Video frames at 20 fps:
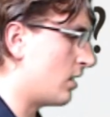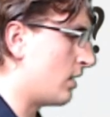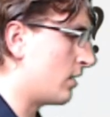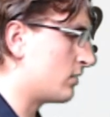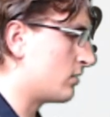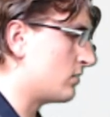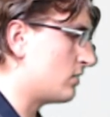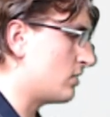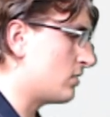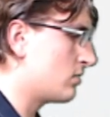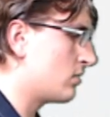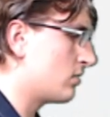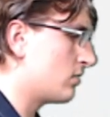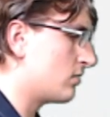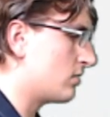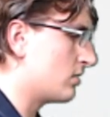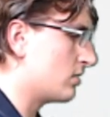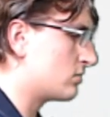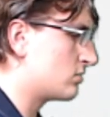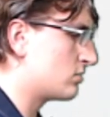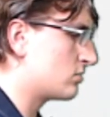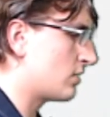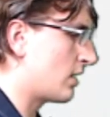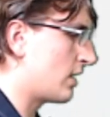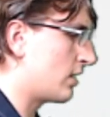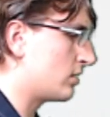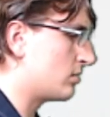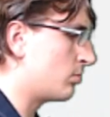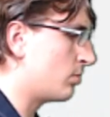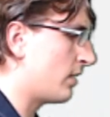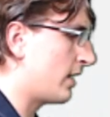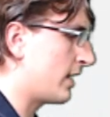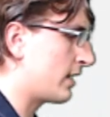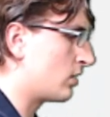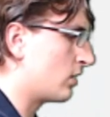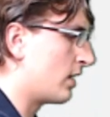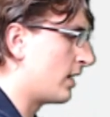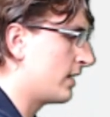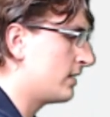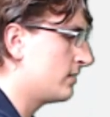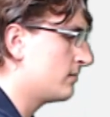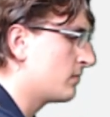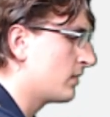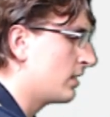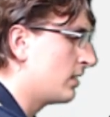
underneath this solid black line,